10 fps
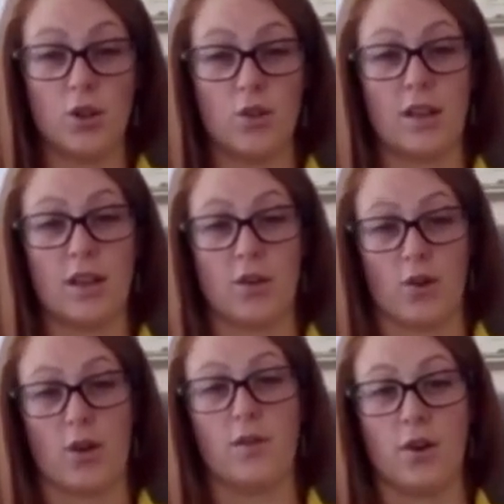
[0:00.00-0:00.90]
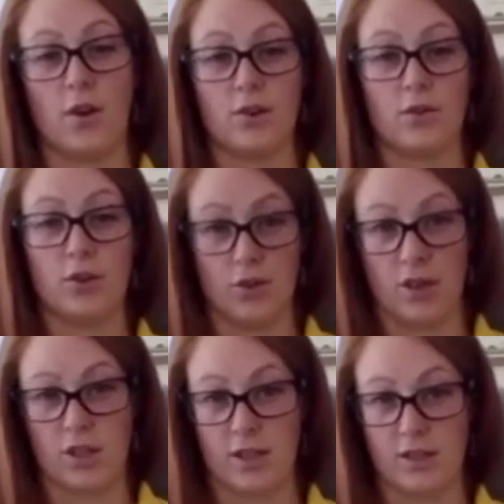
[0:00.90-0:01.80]
during the coronavirus
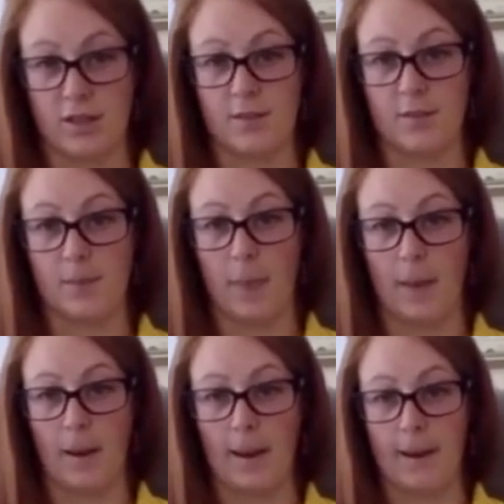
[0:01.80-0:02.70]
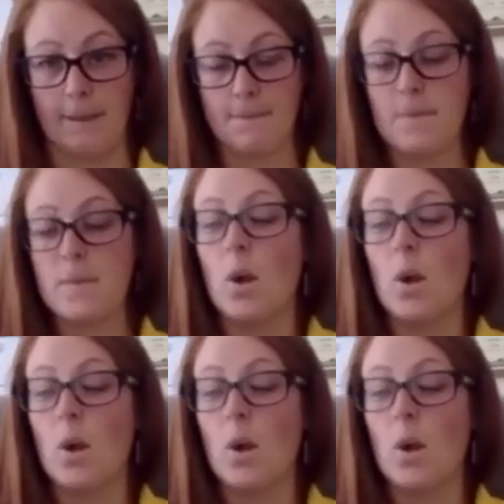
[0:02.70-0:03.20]
restrictions. Okay.